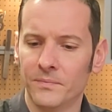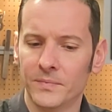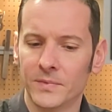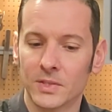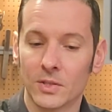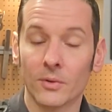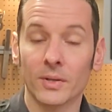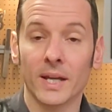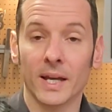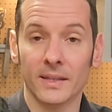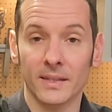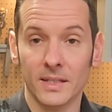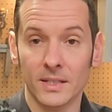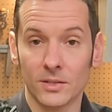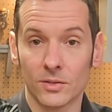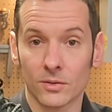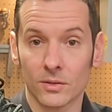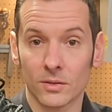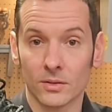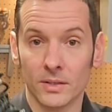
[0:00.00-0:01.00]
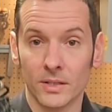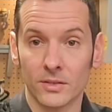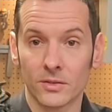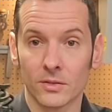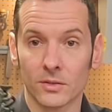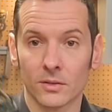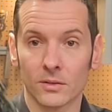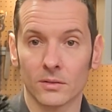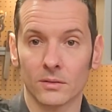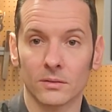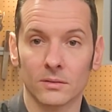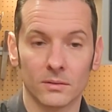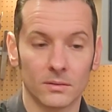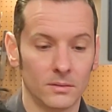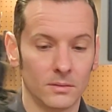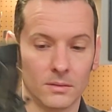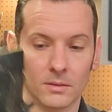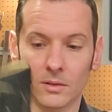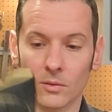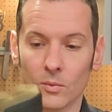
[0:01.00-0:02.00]
So yeah, these are
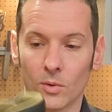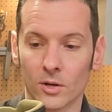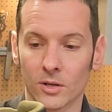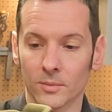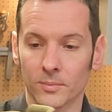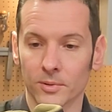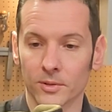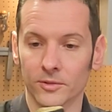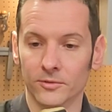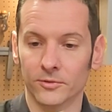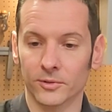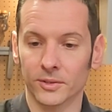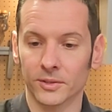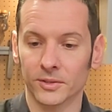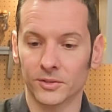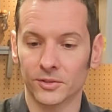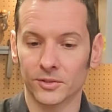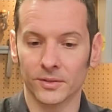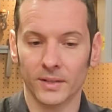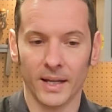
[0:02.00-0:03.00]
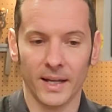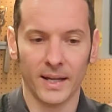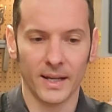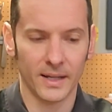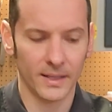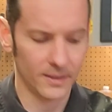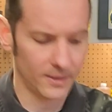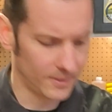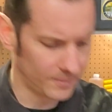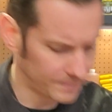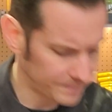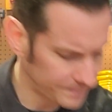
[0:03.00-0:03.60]
the waterproof ones, and